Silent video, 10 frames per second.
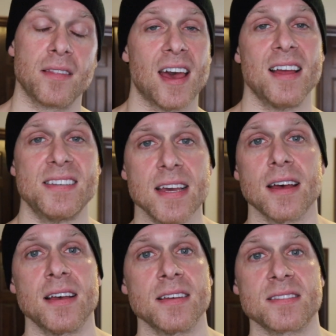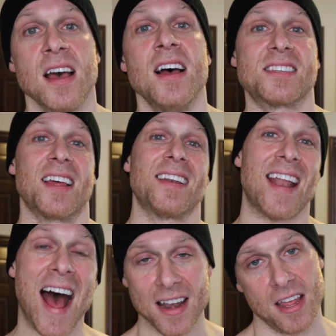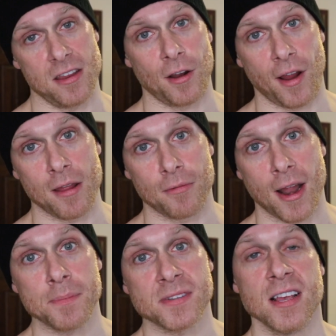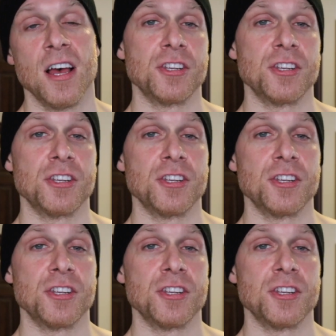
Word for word: The idea is to not hit your eight reps.